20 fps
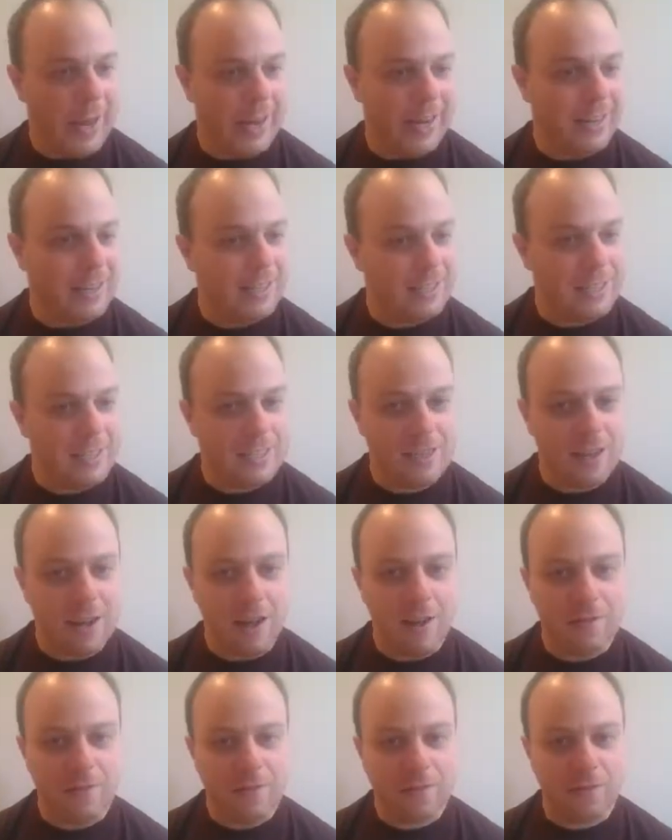deal.
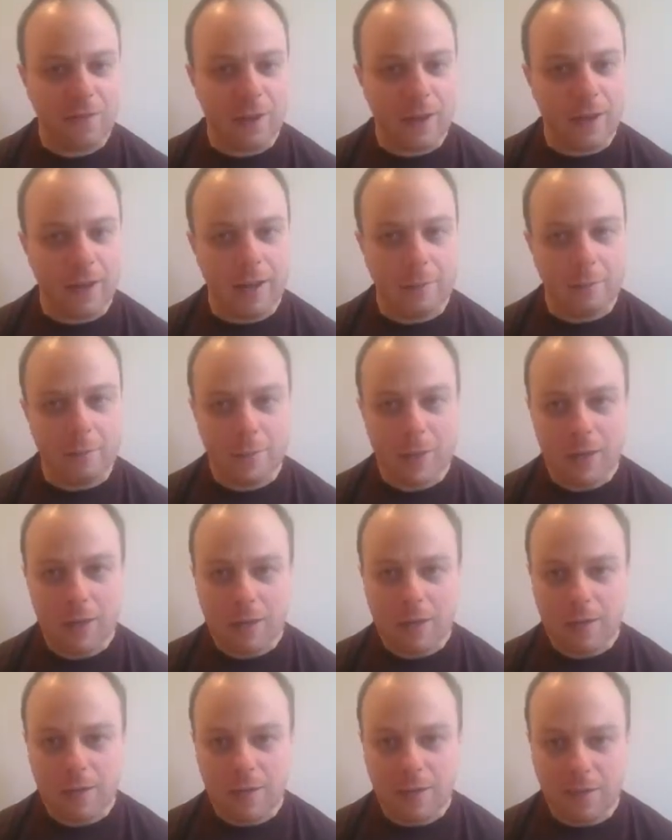And these are guitars
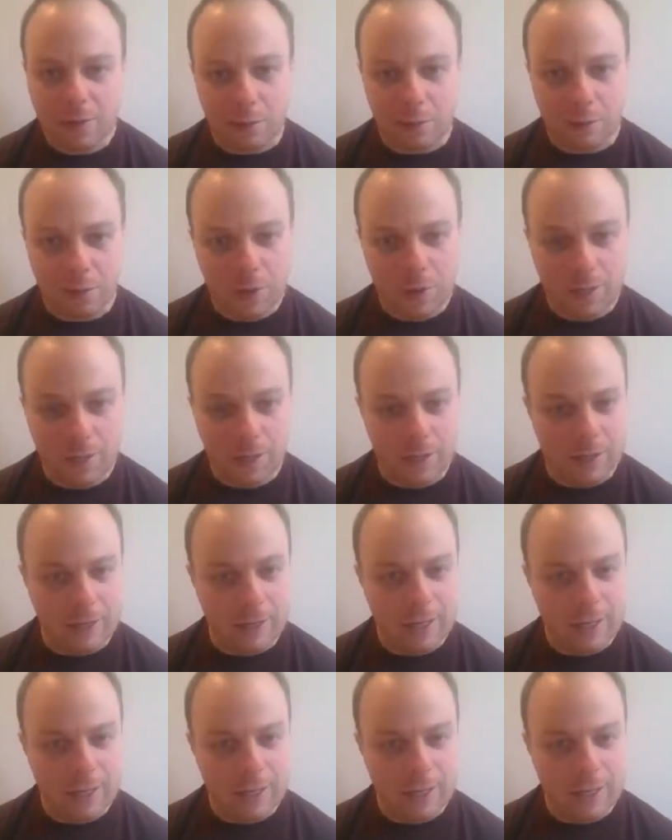that you can find